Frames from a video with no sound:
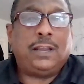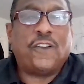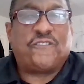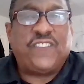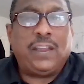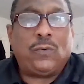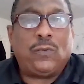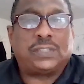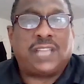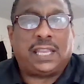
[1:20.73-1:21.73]
your feet
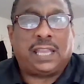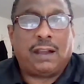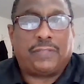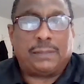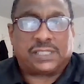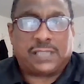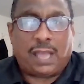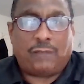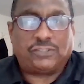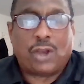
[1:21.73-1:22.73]
will take care of
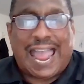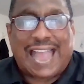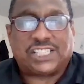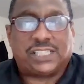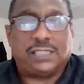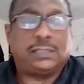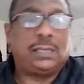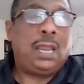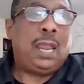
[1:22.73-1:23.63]
themselves, your actions.